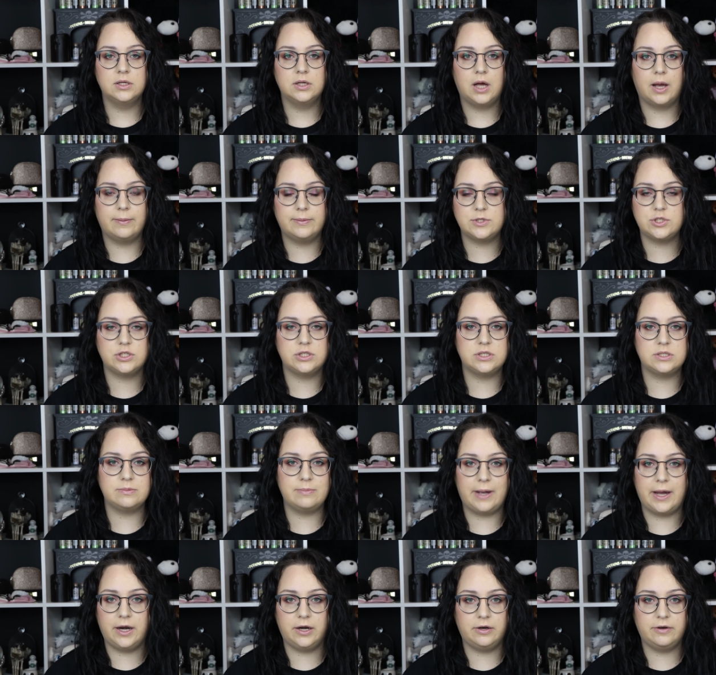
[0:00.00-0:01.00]
How about you just
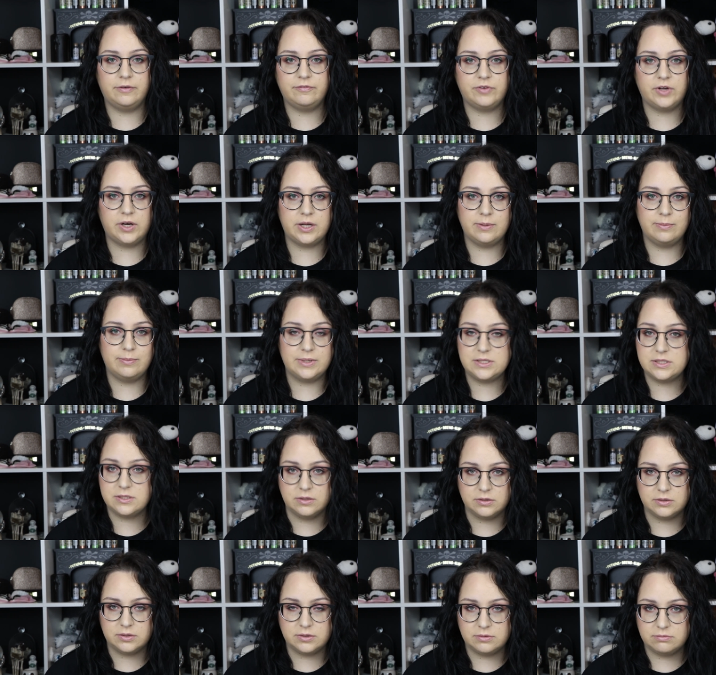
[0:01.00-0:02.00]
mind your own fucking
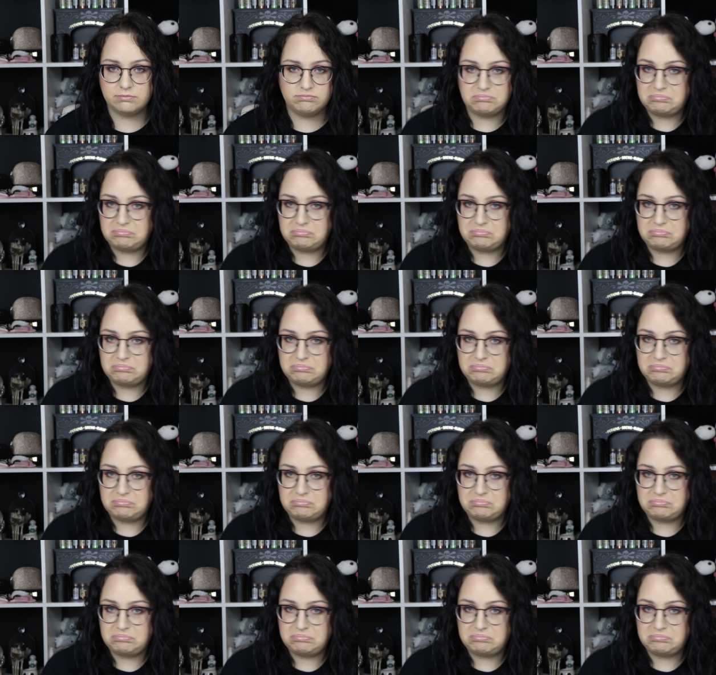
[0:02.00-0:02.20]
business?